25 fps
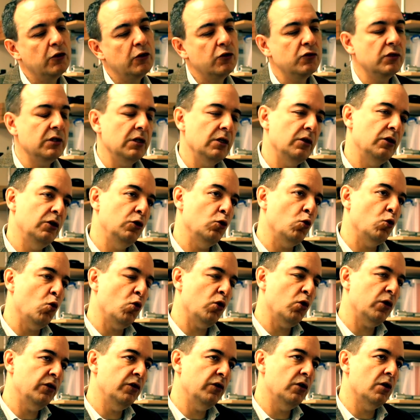You see, the
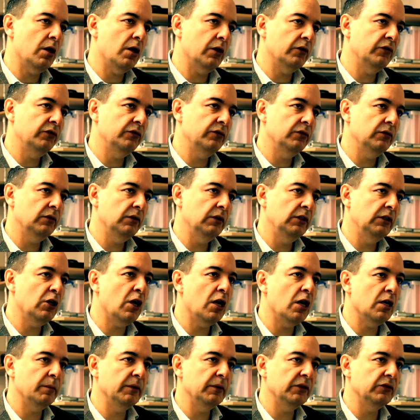orthodox
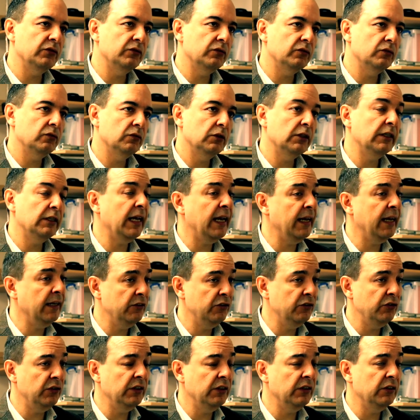economists, the
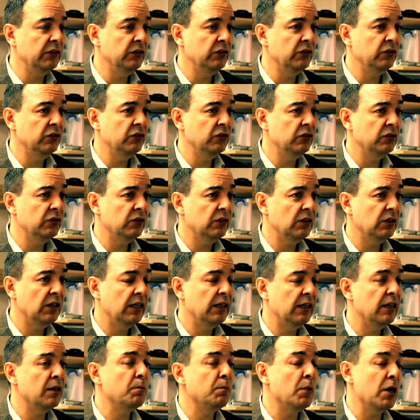Keynesians
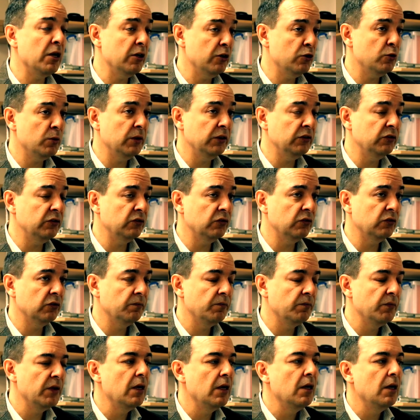and the monetarists,